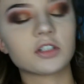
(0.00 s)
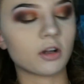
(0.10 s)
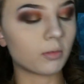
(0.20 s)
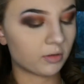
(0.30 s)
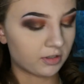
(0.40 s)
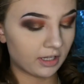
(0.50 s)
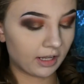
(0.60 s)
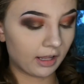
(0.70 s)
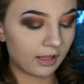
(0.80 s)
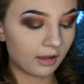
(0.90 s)
is almost
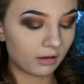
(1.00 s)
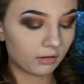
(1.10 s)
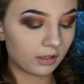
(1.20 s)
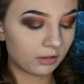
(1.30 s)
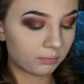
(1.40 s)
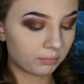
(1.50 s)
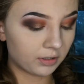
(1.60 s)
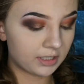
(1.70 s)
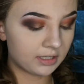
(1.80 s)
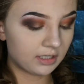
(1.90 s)
like a
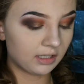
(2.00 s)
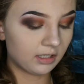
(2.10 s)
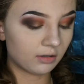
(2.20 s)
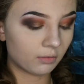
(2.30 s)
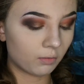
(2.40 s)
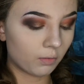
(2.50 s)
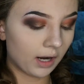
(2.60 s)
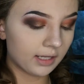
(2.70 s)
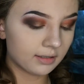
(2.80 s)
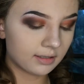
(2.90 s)
pristine
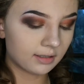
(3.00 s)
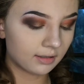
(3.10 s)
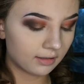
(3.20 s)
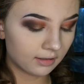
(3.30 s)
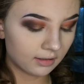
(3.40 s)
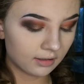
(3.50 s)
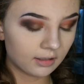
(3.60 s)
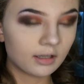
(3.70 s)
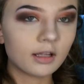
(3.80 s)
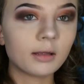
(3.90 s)
white,
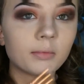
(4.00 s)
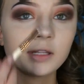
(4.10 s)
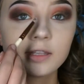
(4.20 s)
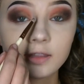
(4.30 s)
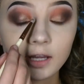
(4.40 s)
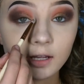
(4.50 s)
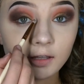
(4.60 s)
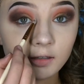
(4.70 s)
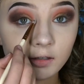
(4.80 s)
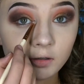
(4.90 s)
and placing that
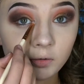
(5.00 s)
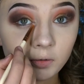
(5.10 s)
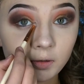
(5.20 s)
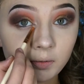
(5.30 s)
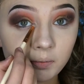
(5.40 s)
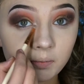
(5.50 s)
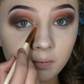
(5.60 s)
in the inner corner.